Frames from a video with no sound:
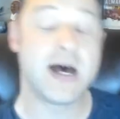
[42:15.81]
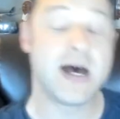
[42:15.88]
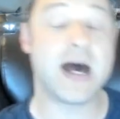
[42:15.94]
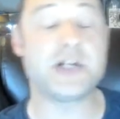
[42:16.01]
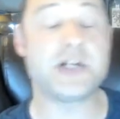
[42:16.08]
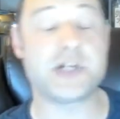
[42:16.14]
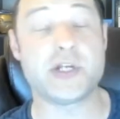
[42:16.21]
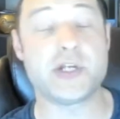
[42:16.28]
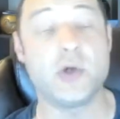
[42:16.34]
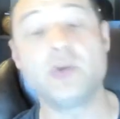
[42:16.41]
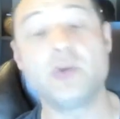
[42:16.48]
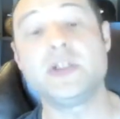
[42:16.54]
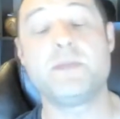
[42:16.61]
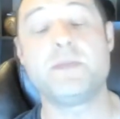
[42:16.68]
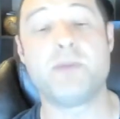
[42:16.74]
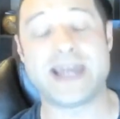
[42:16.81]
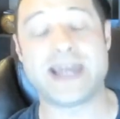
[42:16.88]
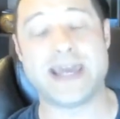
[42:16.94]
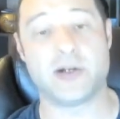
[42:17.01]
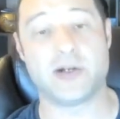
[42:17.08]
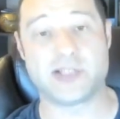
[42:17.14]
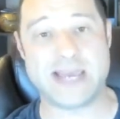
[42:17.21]
Andre, you can only book
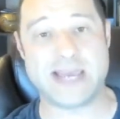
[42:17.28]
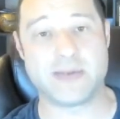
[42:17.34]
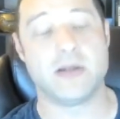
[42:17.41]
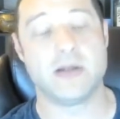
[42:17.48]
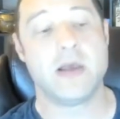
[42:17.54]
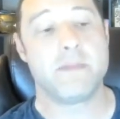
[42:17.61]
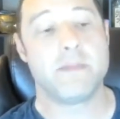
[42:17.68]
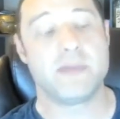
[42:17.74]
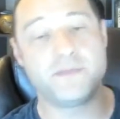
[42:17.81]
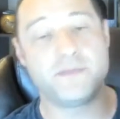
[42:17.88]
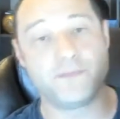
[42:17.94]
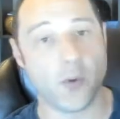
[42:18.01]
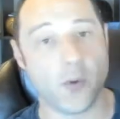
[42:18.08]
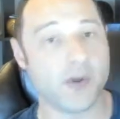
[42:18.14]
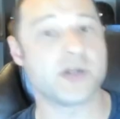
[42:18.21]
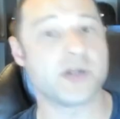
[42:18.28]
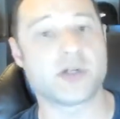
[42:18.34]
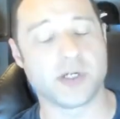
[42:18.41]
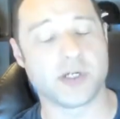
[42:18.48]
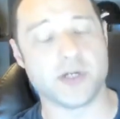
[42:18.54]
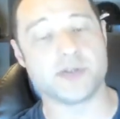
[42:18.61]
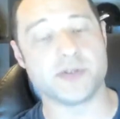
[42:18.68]
entertainment before your
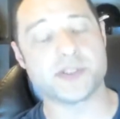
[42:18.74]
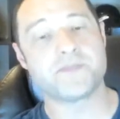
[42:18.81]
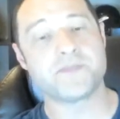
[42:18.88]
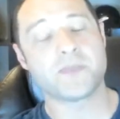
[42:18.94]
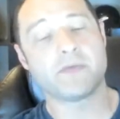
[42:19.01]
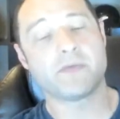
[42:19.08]
cruise